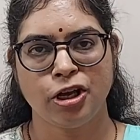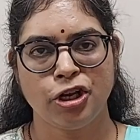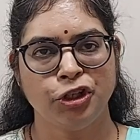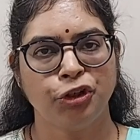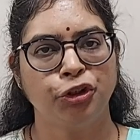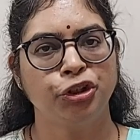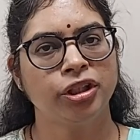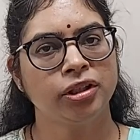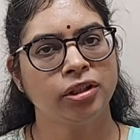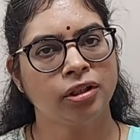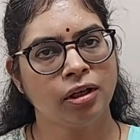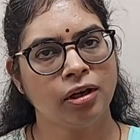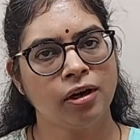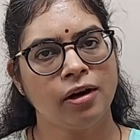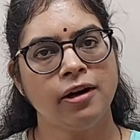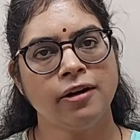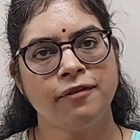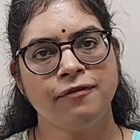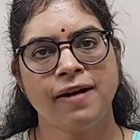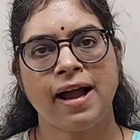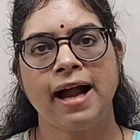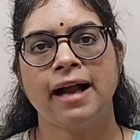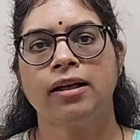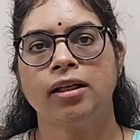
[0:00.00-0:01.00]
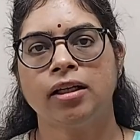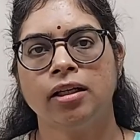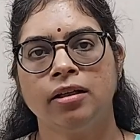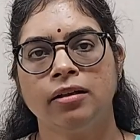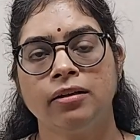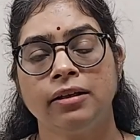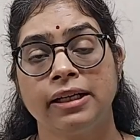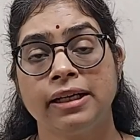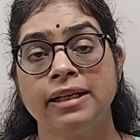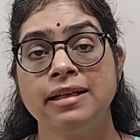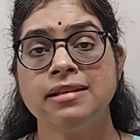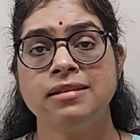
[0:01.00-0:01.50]
So the third factor
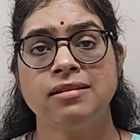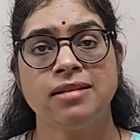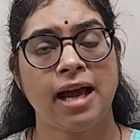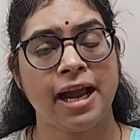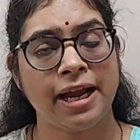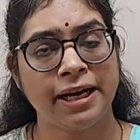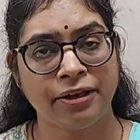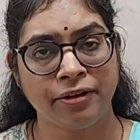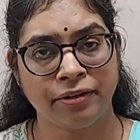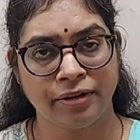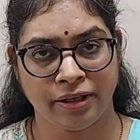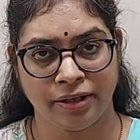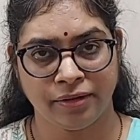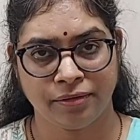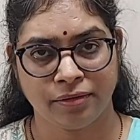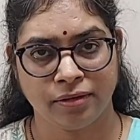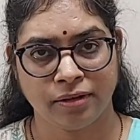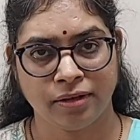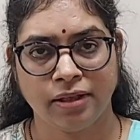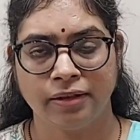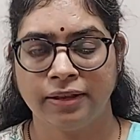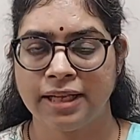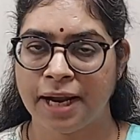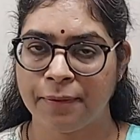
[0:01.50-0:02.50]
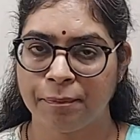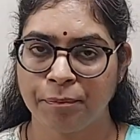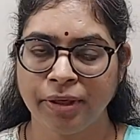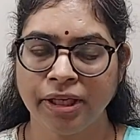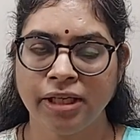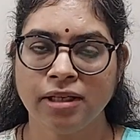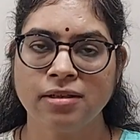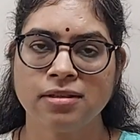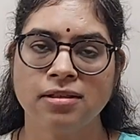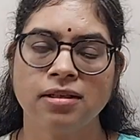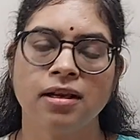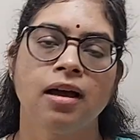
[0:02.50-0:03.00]
is dietary. That
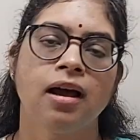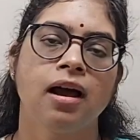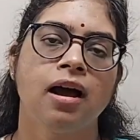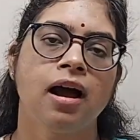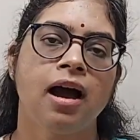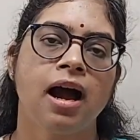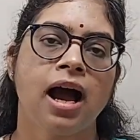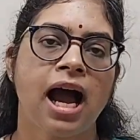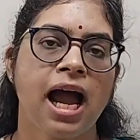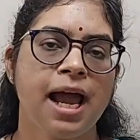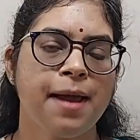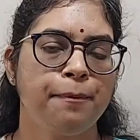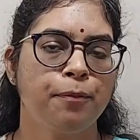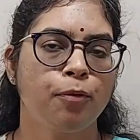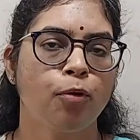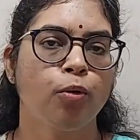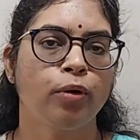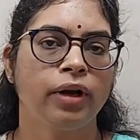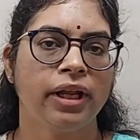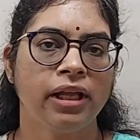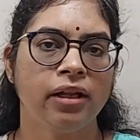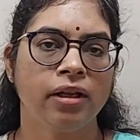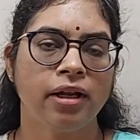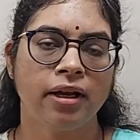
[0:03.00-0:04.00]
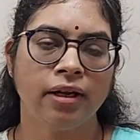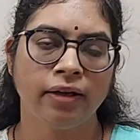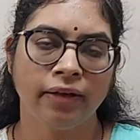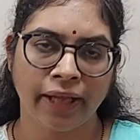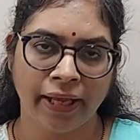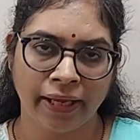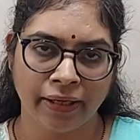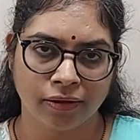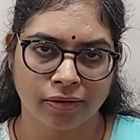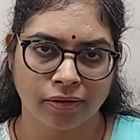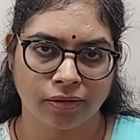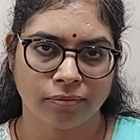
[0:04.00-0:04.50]
means high protein
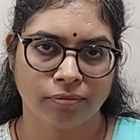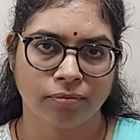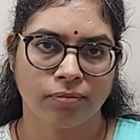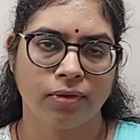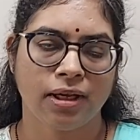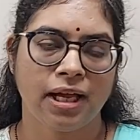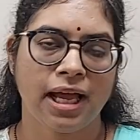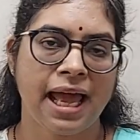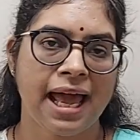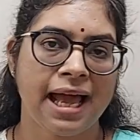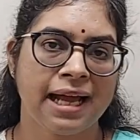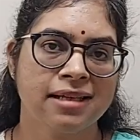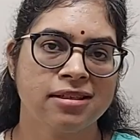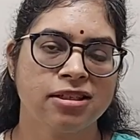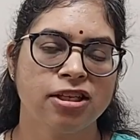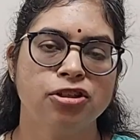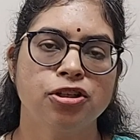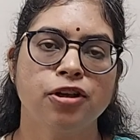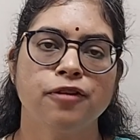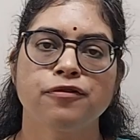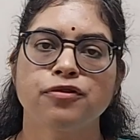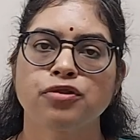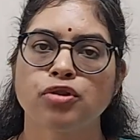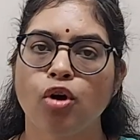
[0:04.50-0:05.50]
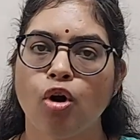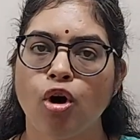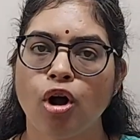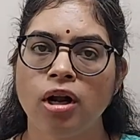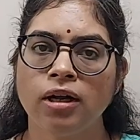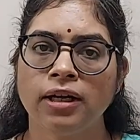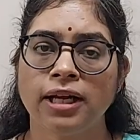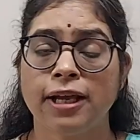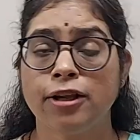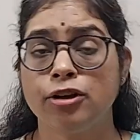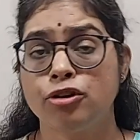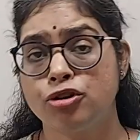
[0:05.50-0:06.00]
intake, excess of
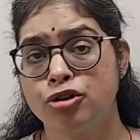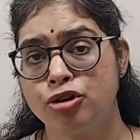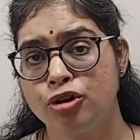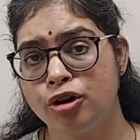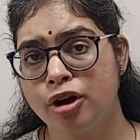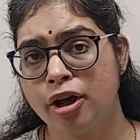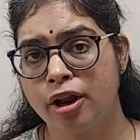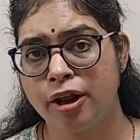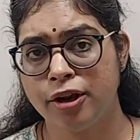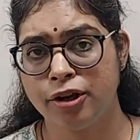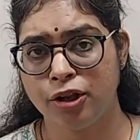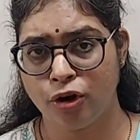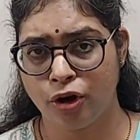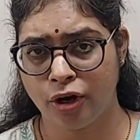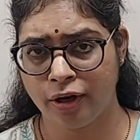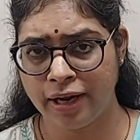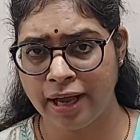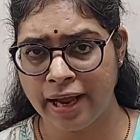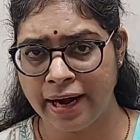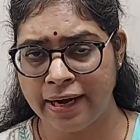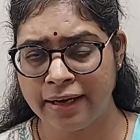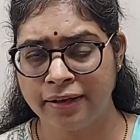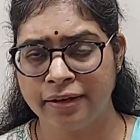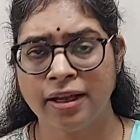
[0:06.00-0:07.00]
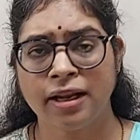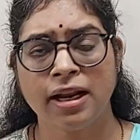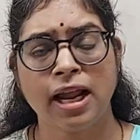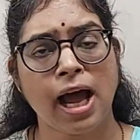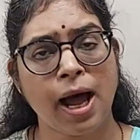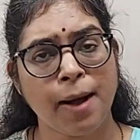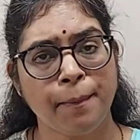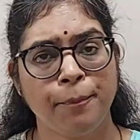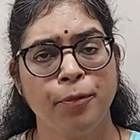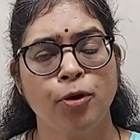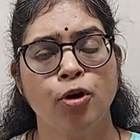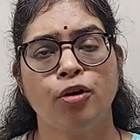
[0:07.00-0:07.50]
salt and sugar in your diet can
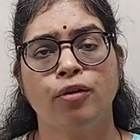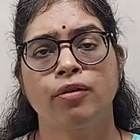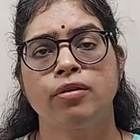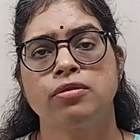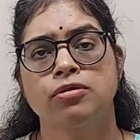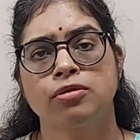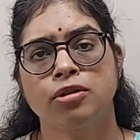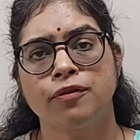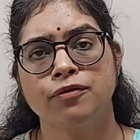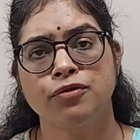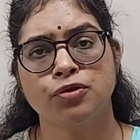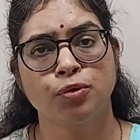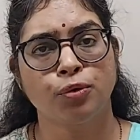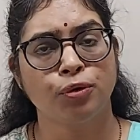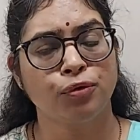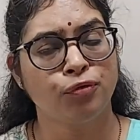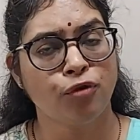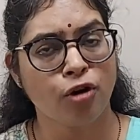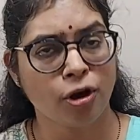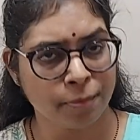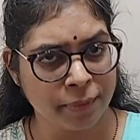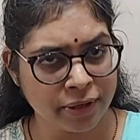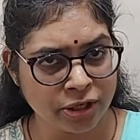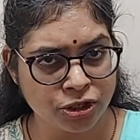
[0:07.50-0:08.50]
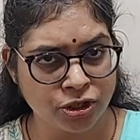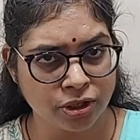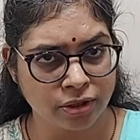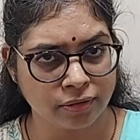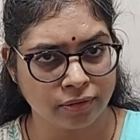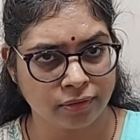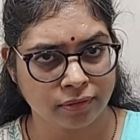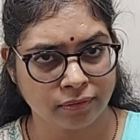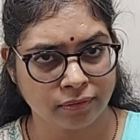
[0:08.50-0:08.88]
up your risk of stone formation.